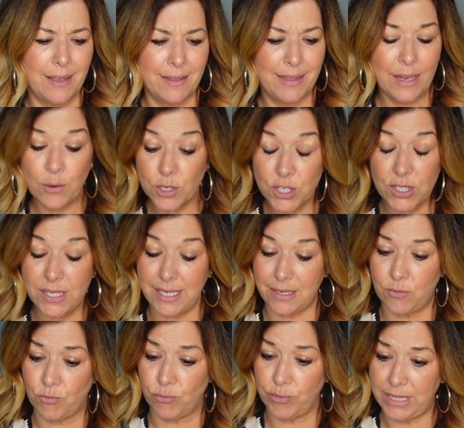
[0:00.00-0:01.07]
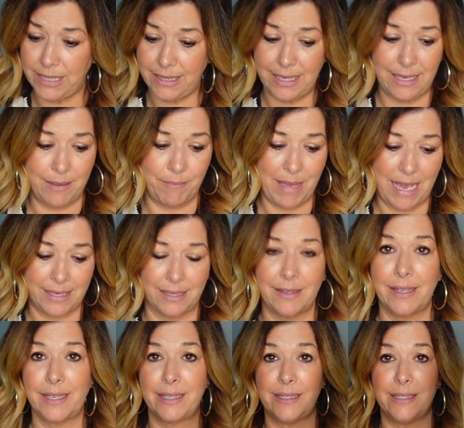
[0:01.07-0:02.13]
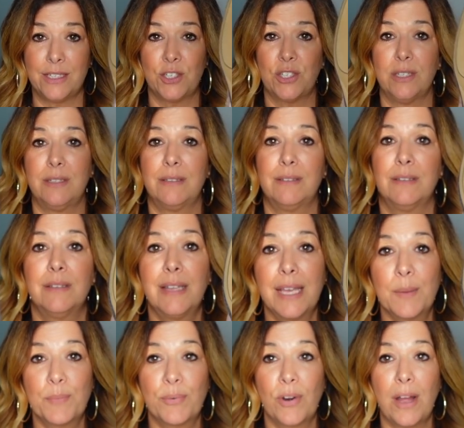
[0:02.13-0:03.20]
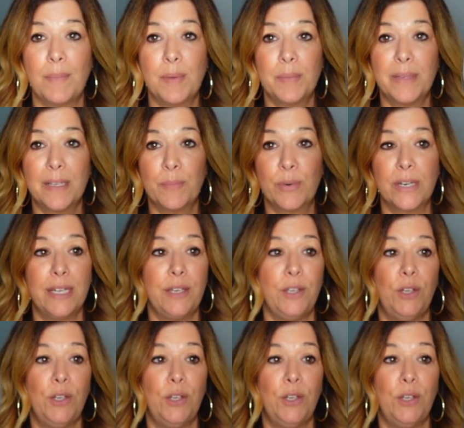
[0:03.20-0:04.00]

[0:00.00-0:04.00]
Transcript: They were just in really immaculate condition, like probably brand